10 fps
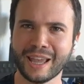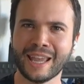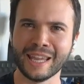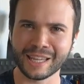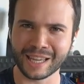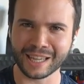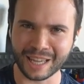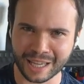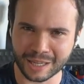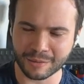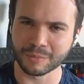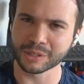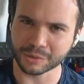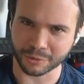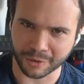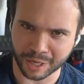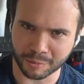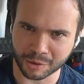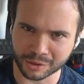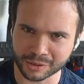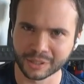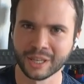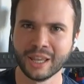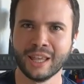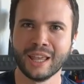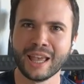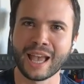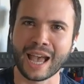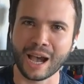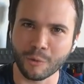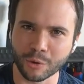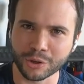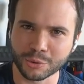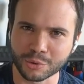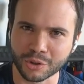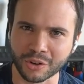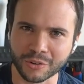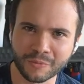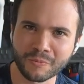aka Mr. Venables. How are you, sir?